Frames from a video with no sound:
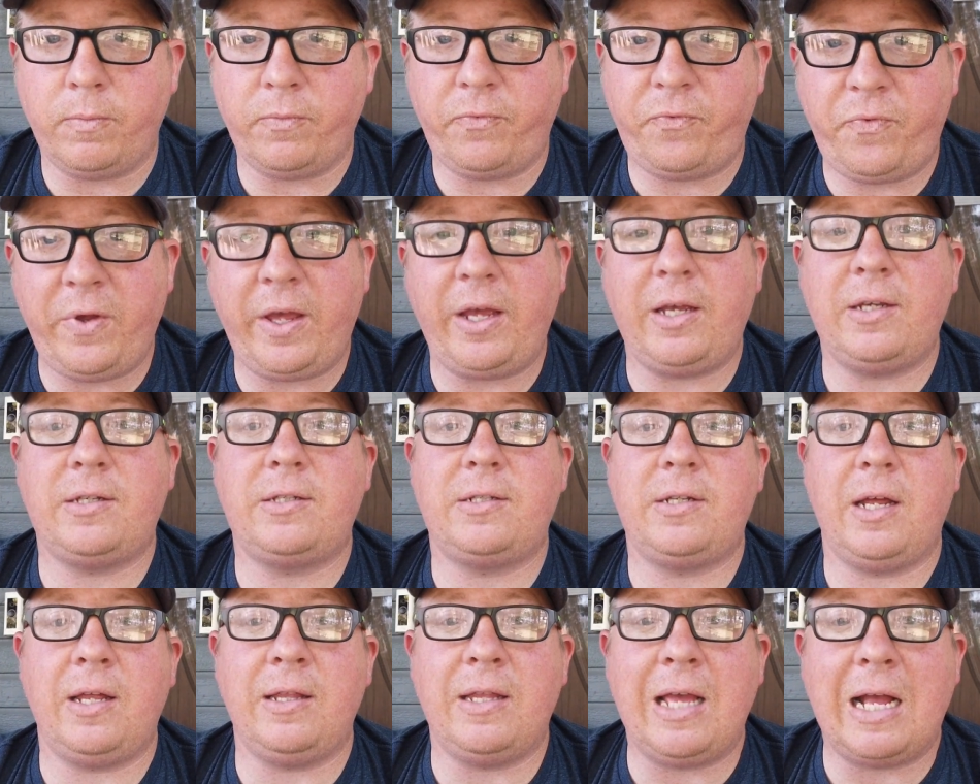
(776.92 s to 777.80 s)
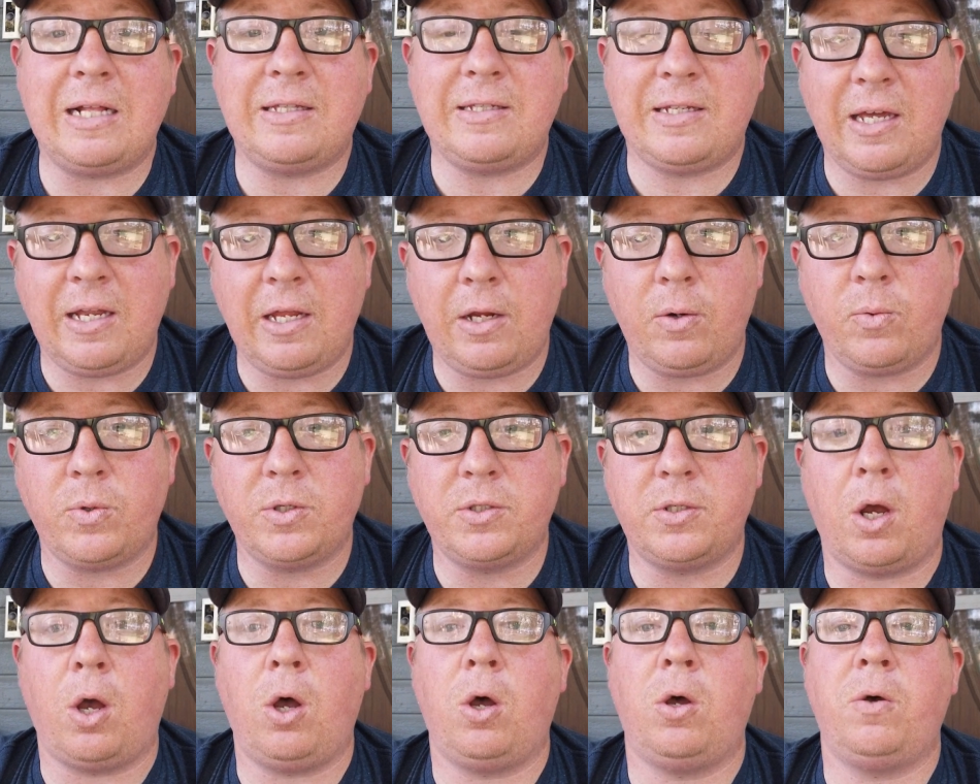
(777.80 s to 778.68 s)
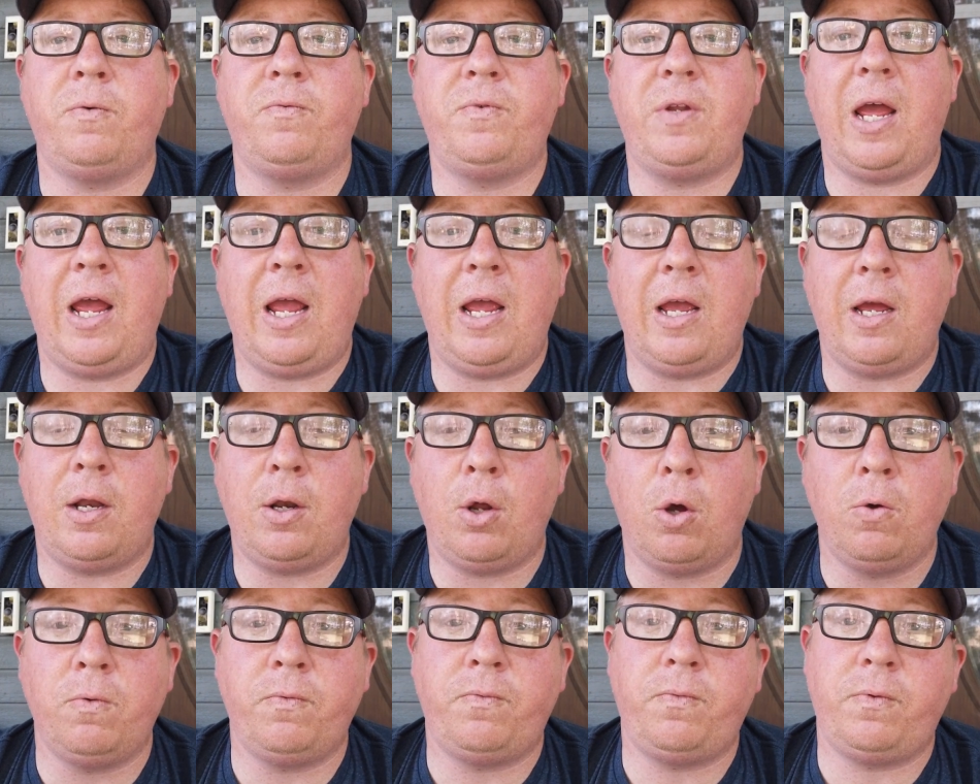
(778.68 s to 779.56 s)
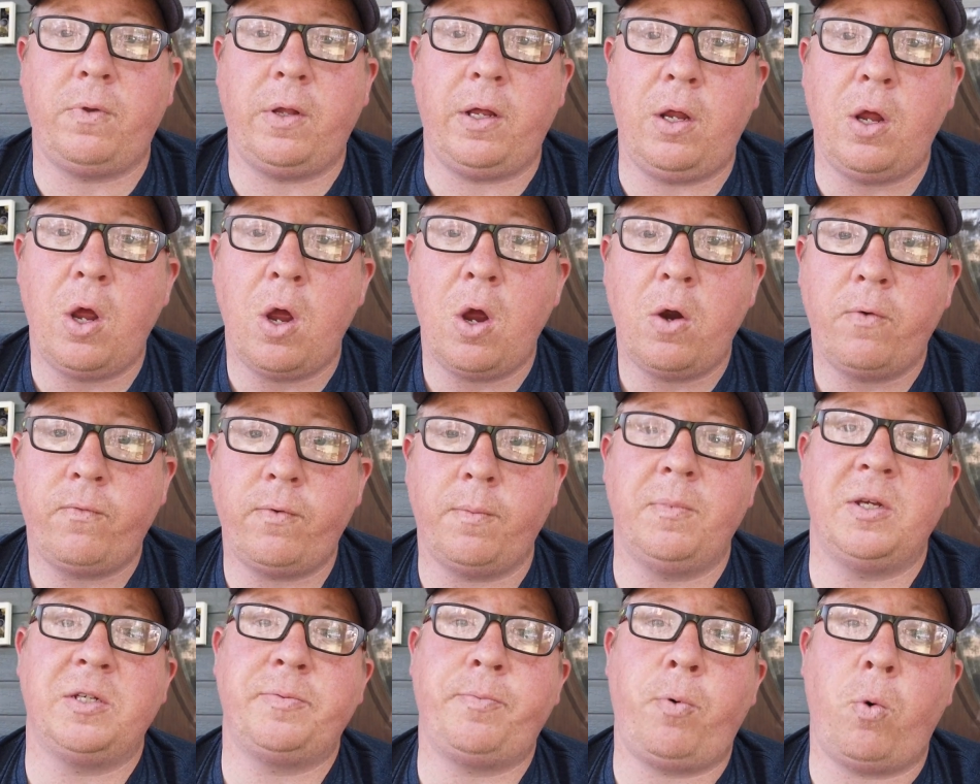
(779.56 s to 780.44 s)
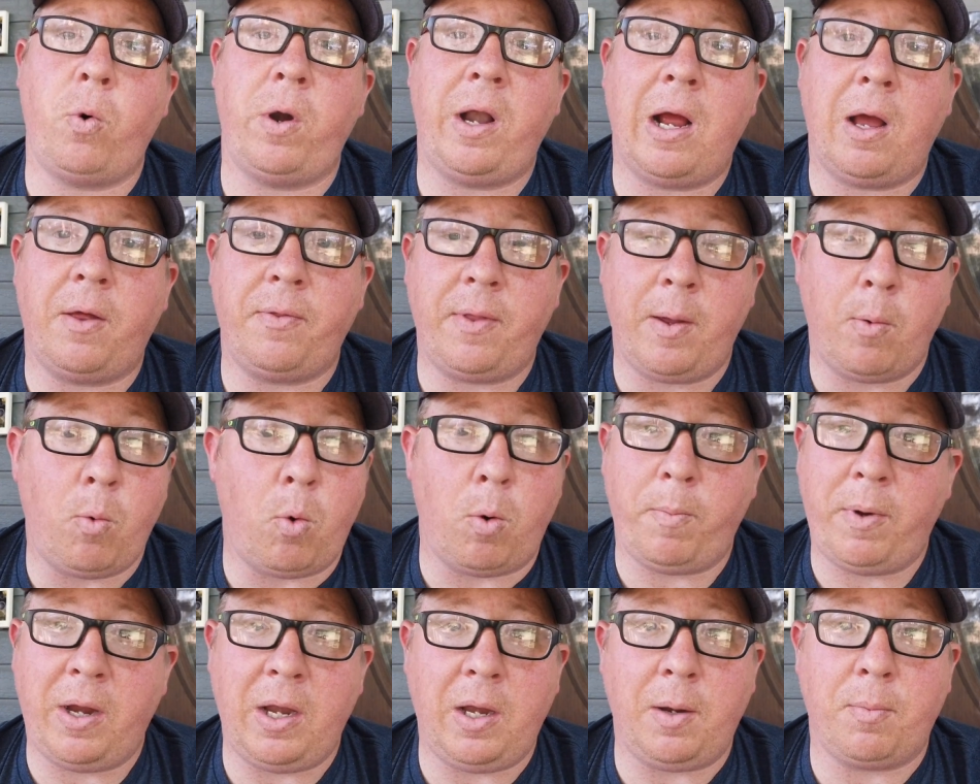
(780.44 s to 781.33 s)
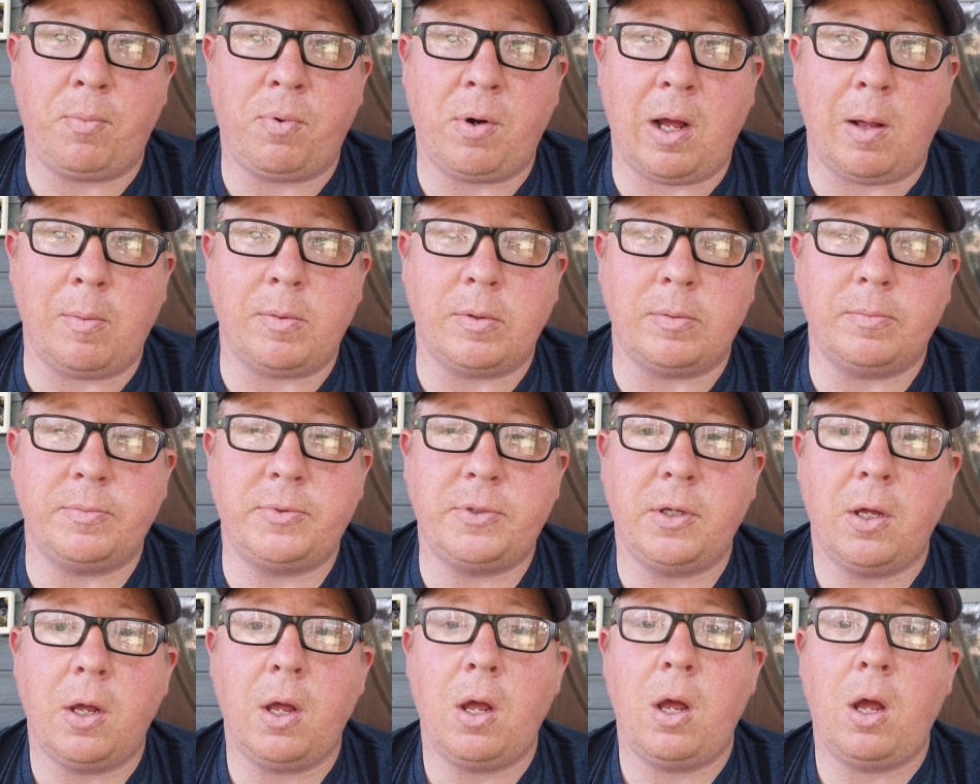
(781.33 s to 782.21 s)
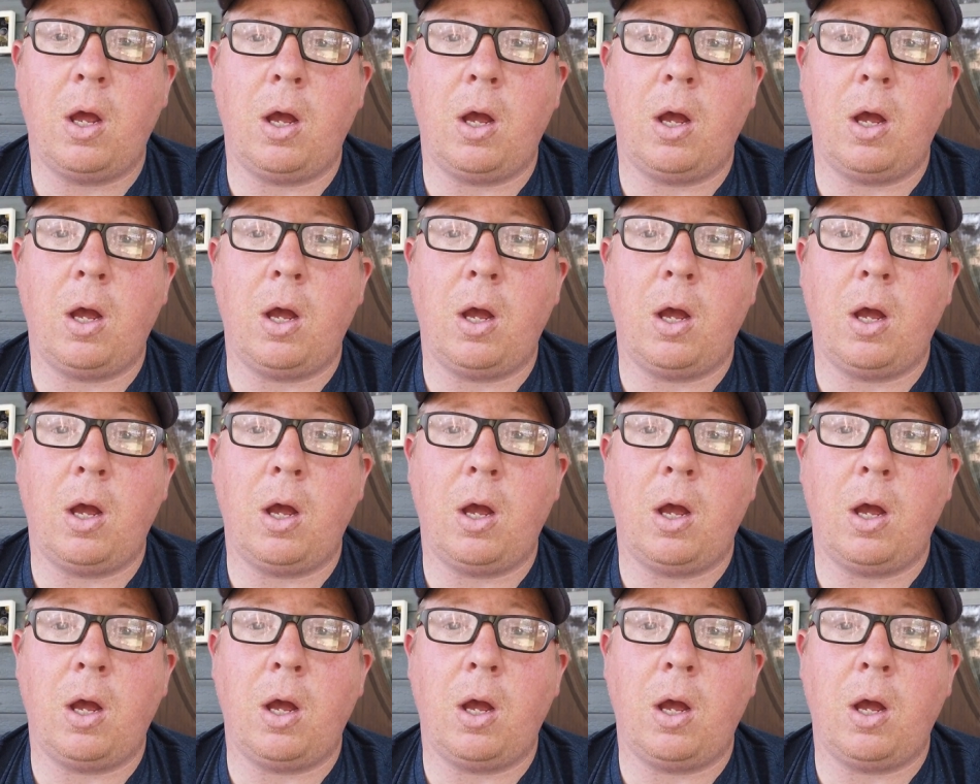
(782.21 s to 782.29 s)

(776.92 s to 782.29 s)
fixed, and that's getting resolved, and hopefully from this point out there won't be any problems.